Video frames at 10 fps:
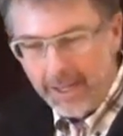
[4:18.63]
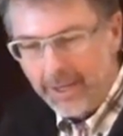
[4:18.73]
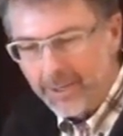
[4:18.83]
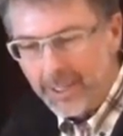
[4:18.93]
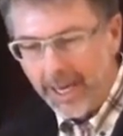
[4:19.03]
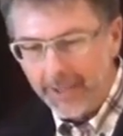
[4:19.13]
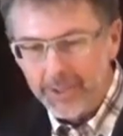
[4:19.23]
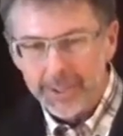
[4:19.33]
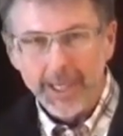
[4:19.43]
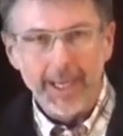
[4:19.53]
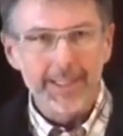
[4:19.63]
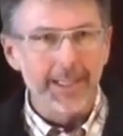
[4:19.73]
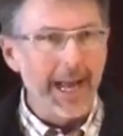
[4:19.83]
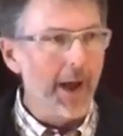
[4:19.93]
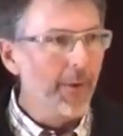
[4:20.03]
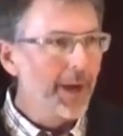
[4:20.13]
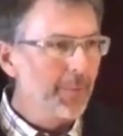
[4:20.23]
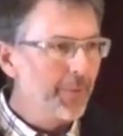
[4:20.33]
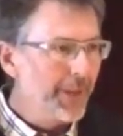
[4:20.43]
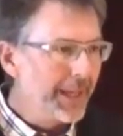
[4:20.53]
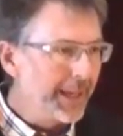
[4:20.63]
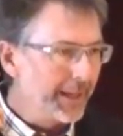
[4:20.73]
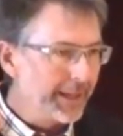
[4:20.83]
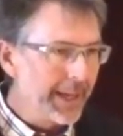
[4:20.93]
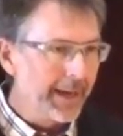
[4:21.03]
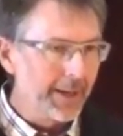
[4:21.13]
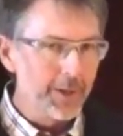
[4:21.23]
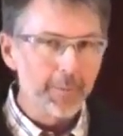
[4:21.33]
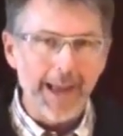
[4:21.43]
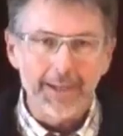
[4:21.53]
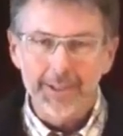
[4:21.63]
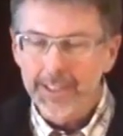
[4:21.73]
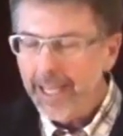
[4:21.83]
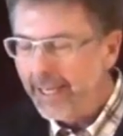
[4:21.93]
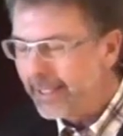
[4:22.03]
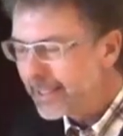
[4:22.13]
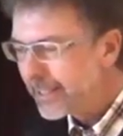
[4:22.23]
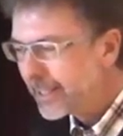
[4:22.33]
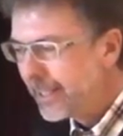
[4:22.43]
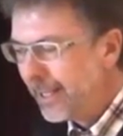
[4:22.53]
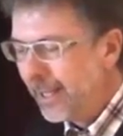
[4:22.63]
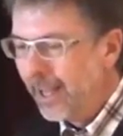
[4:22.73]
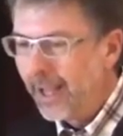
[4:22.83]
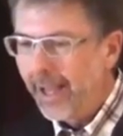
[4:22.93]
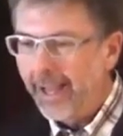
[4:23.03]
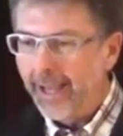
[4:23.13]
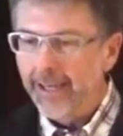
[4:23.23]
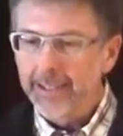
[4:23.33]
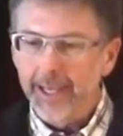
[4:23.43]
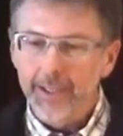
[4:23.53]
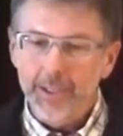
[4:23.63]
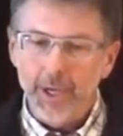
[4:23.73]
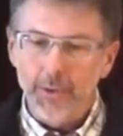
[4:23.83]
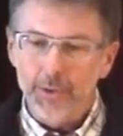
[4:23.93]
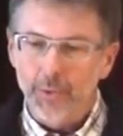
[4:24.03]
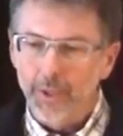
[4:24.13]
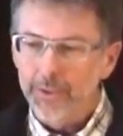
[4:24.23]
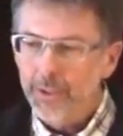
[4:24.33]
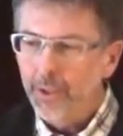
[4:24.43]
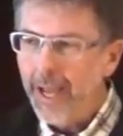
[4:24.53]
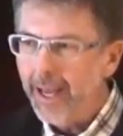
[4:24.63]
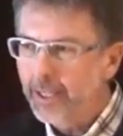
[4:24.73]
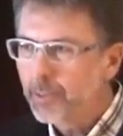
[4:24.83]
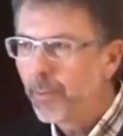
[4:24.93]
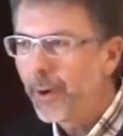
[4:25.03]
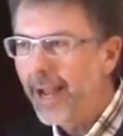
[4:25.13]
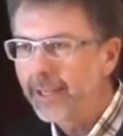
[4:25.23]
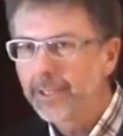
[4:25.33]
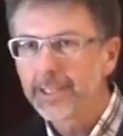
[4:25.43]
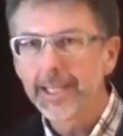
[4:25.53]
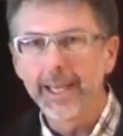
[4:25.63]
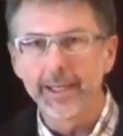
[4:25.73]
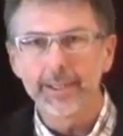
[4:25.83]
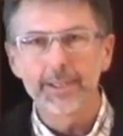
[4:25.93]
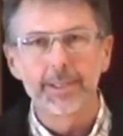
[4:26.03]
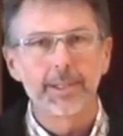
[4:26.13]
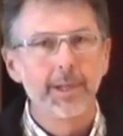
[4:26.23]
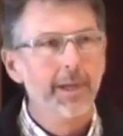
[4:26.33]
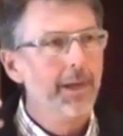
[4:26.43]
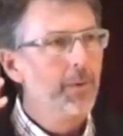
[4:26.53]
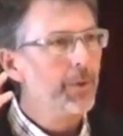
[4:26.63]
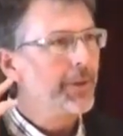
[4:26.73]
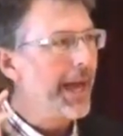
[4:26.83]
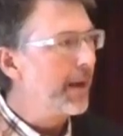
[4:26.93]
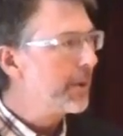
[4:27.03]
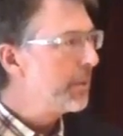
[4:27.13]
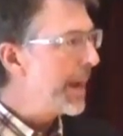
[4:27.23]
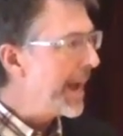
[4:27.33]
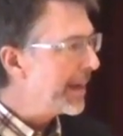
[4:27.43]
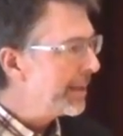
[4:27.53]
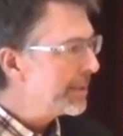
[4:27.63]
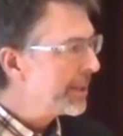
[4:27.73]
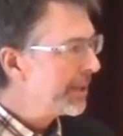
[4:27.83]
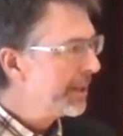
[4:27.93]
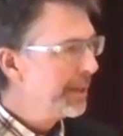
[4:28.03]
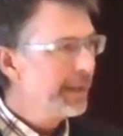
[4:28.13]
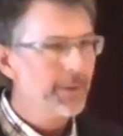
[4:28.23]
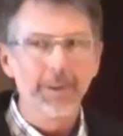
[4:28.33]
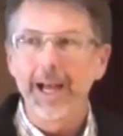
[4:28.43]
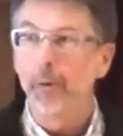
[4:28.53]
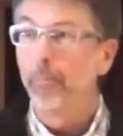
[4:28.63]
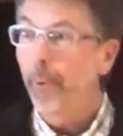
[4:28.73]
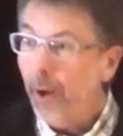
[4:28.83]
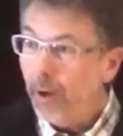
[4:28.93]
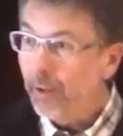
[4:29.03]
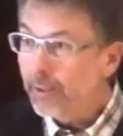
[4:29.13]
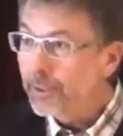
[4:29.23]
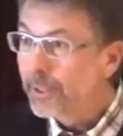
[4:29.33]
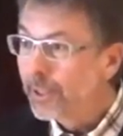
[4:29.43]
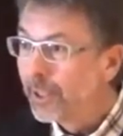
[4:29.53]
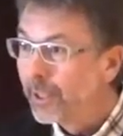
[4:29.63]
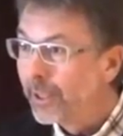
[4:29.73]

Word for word: here's an exercise in outcome thinking. Again, it goes back to tennis. I had a tennis coach once who had us practice tennis without a racket and without balls.